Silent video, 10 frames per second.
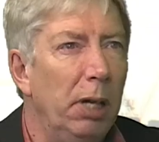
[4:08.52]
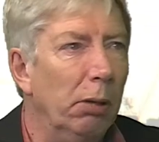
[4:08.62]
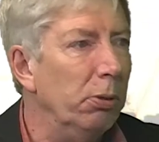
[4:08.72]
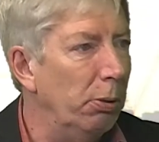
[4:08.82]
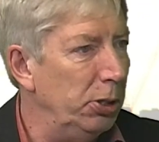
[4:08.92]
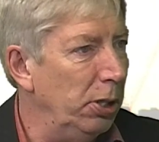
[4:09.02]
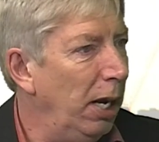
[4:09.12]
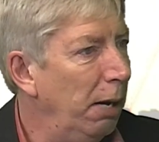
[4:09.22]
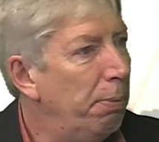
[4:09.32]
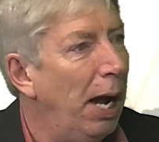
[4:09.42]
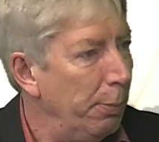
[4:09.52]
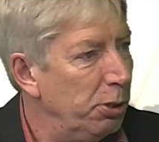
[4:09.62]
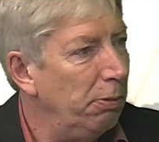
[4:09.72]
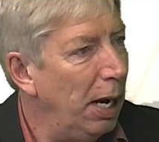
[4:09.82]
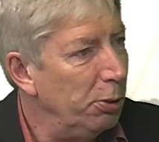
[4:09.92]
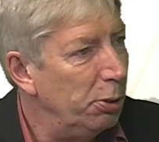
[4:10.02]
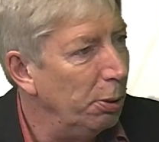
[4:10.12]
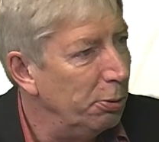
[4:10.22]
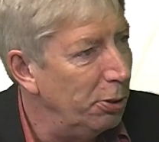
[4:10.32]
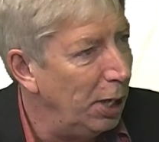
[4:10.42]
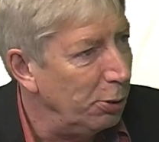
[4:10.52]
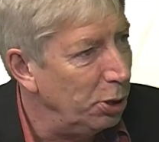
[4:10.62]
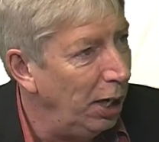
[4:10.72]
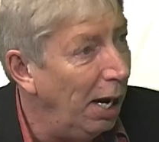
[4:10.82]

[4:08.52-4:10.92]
little noises I hear, perhaps around 200,000 a year,